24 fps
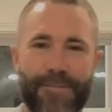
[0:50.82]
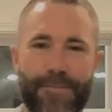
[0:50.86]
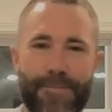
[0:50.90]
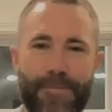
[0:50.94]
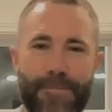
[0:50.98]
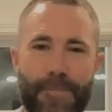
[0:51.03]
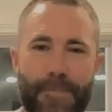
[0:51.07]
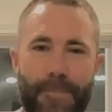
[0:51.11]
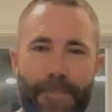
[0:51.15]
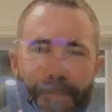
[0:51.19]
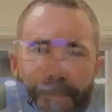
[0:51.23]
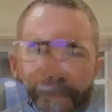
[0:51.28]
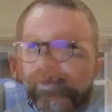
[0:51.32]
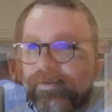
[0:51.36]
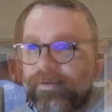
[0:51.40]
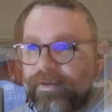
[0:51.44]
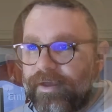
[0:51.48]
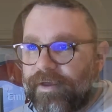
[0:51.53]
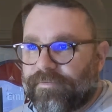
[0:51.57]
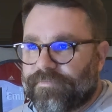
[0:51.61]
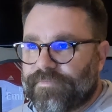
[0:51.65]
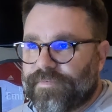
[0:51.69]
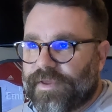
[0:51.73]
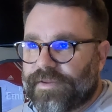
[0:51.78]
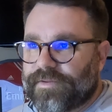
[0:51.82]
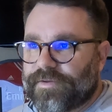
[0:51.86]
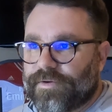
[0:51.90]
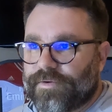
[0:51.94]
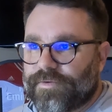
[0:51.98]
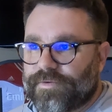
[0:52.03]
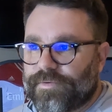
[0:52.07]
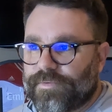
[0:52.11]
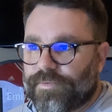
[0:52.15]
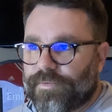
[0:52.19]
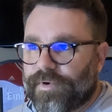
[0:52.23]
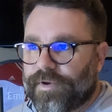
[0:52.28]
Yeah, I
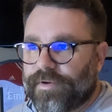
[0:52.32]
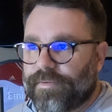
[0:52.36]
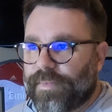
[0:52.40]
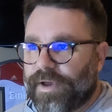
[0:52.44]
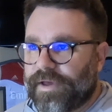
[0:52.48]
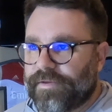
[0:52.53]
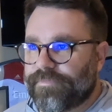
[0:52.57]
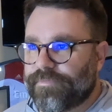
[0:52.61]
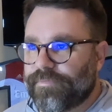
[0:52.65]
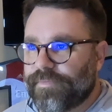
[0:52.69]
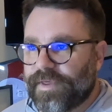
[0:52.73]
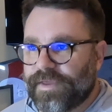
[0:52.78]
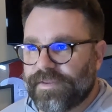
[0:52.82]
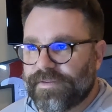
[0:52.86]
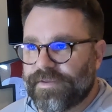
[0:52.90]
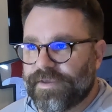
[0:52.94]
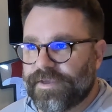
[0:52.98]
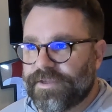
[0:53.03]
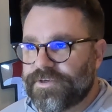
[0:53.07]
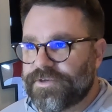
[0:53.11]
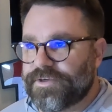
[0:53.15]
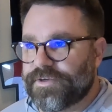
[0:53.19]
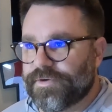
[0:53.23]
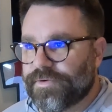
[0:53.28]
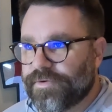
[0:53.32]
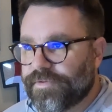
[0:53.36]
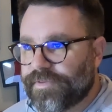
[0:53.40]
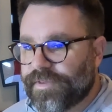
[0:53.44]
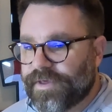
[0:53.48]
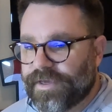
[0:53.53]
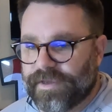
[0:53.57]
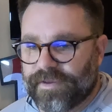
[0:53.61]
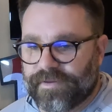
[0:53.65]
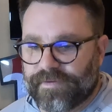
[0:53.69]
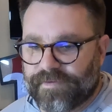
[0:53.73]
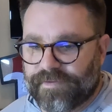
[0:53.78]
told you one of my intentional
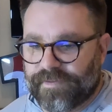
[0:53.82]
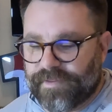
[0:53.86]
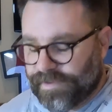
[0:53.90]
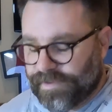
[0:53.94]
things